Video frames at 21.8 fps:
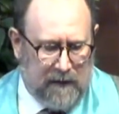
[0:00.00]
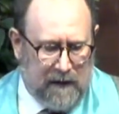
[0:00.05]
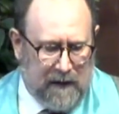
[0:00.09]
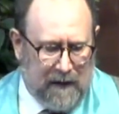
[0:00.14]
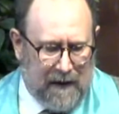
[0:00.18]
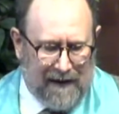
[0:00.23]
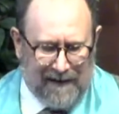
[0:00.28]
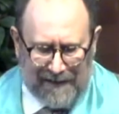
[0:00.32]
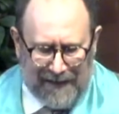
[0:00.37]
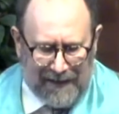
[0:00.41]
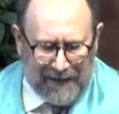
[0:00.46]

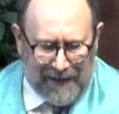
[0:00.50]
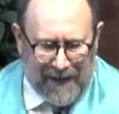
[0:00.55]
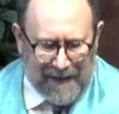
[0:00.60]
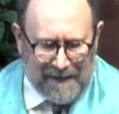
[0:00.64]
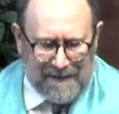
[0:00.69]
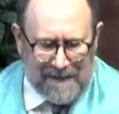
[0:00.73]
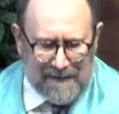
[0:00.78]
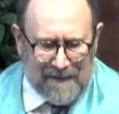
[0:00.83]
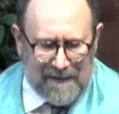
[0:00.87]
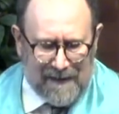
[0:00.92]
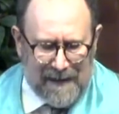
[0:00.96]
And I like
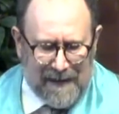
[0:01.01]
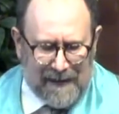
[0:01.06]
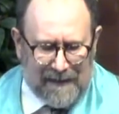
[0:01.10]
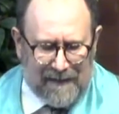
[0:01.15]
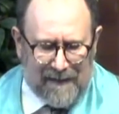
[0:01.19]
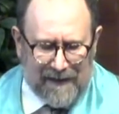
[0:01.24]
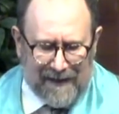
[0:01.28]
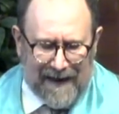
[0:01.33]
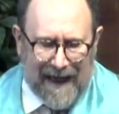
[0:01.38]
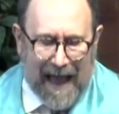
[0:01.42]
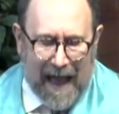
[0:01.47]
to think
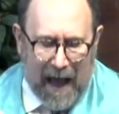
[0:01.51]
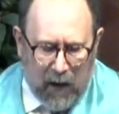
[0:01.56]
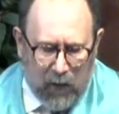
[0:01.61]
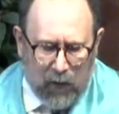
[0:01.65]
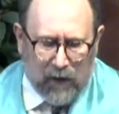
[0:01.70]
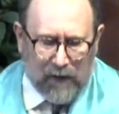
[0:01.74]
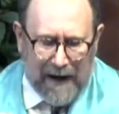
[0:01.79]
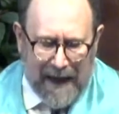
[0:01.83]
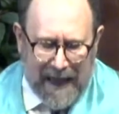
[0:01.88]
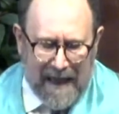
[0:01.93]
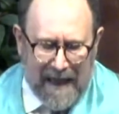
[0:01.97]
that
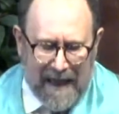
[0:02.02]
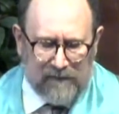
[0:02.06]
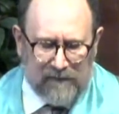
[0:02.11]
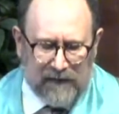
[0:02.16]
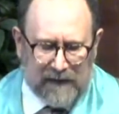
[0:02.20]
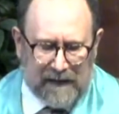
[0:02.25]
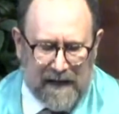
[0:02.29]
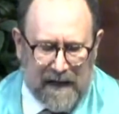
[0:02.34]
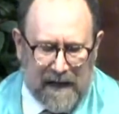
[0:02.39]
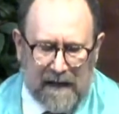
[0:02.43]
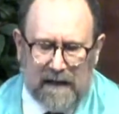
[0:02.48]
our
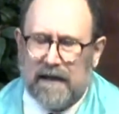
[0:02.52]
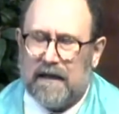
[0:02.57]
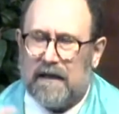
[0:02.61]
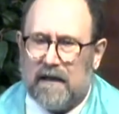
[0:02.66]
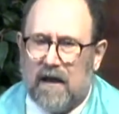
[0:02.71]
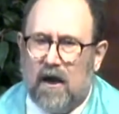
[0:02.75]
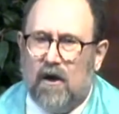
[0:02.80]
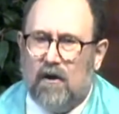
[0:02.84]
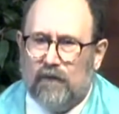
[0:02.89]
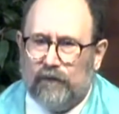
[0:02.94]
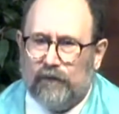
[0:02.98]
advocating
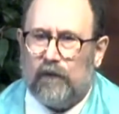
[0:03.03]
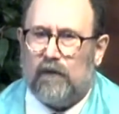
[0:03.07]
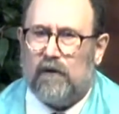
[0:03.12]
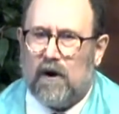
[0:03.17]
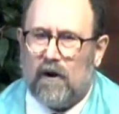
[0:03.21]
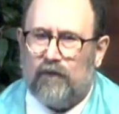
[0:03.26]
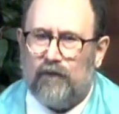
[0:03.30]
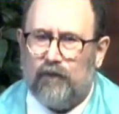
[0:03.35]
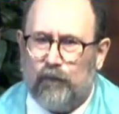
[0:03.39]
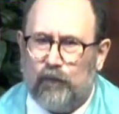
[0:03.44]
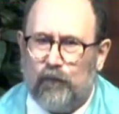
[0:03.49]
for a
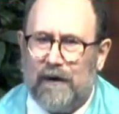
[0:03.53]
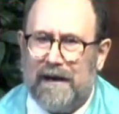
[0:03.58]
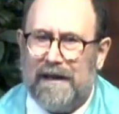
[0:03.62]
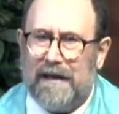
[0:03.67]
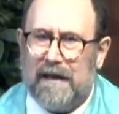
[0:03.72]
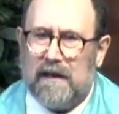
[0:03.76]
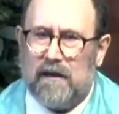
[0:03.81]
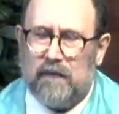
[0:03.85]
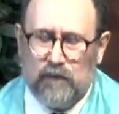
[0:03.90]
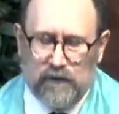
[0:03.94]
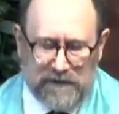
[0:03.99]
free
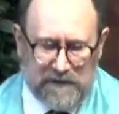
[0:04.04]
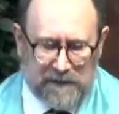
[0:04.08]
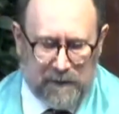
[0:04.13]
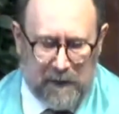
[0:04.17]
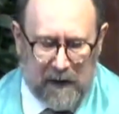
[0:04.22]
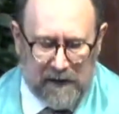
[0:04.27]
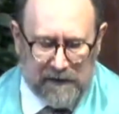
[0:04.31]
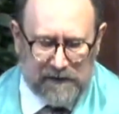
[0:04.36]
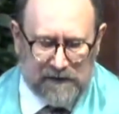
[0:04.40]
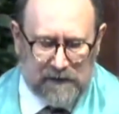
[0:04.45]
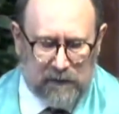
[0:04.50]
and
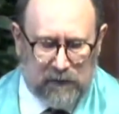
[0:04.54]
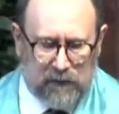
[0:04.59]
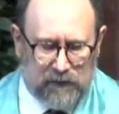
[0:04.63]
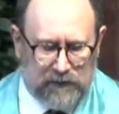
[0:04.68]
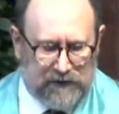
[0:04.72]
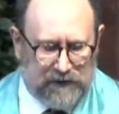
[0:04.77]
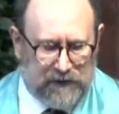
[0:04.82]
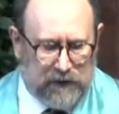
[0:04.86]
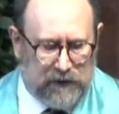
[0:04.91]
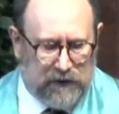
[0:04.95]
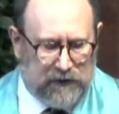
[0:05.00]
responsible
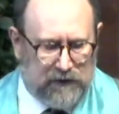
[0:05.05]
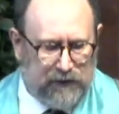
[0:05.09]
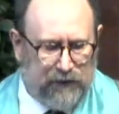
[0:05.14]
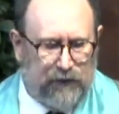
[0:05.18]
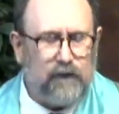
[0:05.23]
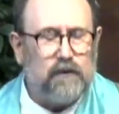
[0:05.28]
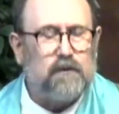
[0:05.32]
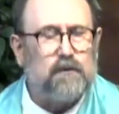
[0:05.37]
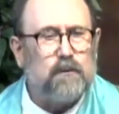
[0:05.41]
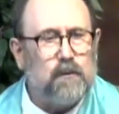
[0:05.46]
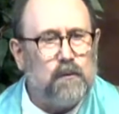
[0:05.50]
search
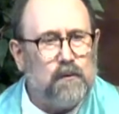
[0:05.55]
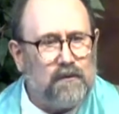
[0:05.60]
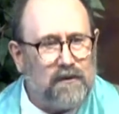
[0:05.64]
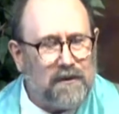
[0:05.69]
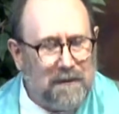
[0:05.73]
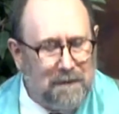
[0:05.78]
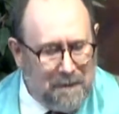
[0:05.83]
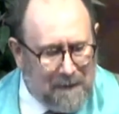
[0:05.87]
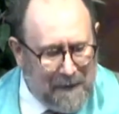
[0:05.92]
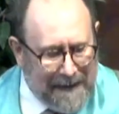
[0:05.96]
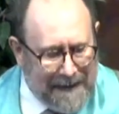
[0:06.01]
for truth
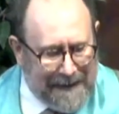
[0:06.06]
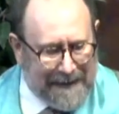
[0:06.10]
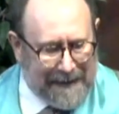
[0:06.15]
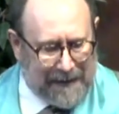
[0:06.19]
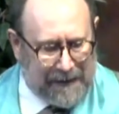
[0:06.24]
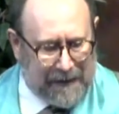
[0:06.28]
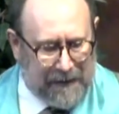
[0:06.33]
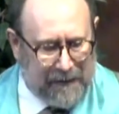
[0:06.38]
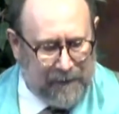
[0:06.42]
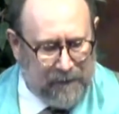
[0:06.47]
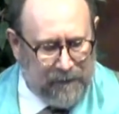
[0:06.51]
and
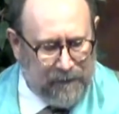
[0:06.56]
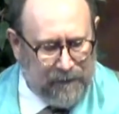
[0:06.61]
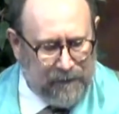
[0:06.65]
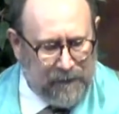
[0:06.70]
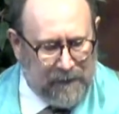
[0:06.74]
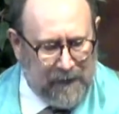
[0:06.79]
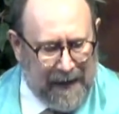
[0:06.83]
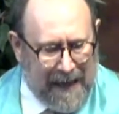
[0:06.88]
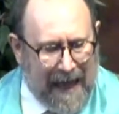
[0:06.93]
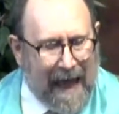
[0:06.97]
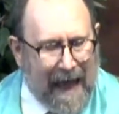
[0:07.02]
meaning,
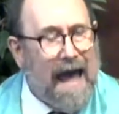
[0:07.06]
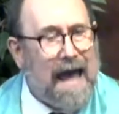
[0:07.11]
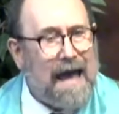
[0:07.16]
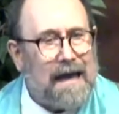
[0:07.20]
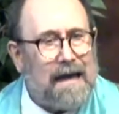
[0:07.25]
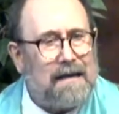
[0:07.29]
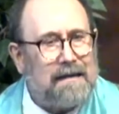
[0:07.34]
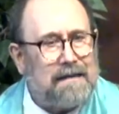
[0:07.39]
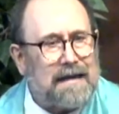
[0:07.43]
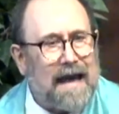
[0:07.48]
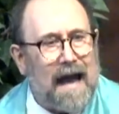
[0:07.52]

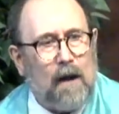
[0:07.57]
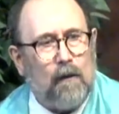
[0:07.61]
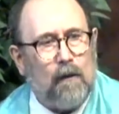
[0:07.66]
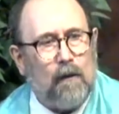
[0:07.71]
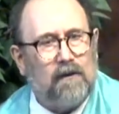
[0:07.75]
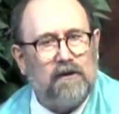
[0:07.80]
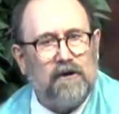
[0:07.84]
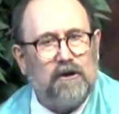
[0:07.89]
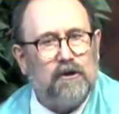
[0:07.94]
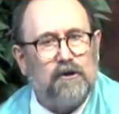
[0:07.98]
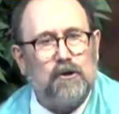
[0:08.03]
and
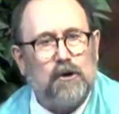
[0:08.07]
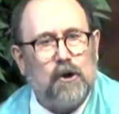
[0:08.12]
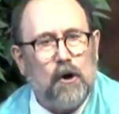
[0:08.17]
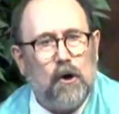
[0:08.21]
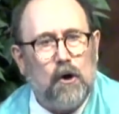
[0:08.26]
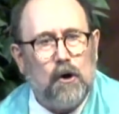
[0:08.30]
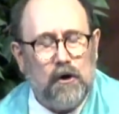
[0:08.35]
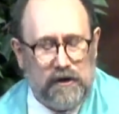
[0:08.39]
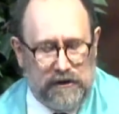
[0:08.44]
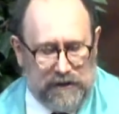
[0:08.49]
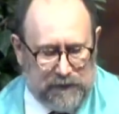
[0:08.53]
our
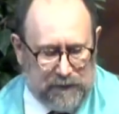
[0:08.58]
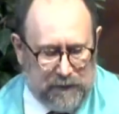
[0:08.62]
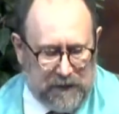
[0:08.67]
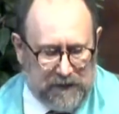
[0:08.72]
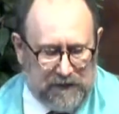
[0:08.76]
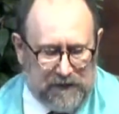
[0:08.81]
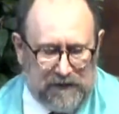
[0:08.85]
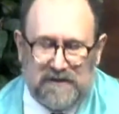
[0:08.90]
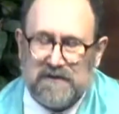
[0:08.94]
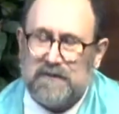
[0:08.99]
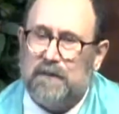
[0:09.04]
encouragement
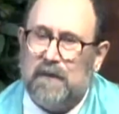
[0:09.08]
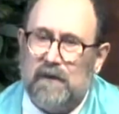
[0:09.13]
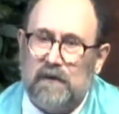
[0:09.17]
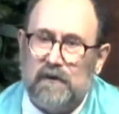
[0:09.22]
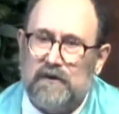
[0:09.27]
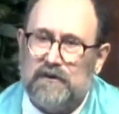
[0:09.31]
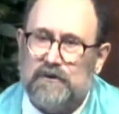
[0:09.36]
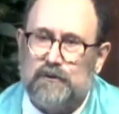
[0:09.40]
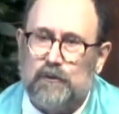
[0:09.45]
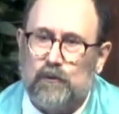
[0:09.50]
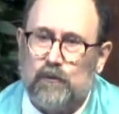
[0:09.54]
to
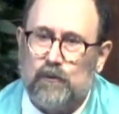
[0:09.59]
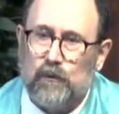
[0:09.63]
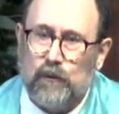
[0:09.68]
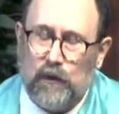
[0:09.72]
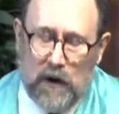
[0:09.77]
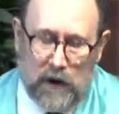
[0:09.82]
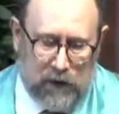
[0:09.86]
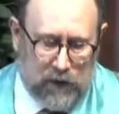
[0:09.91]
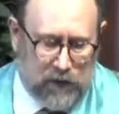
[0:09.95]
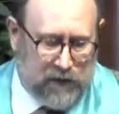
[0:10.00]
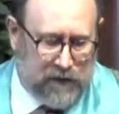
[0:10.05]
spiritual
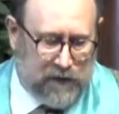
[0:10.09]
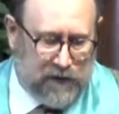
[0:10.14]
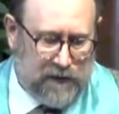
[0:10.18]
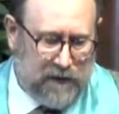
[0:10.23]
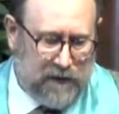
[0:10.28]
growth,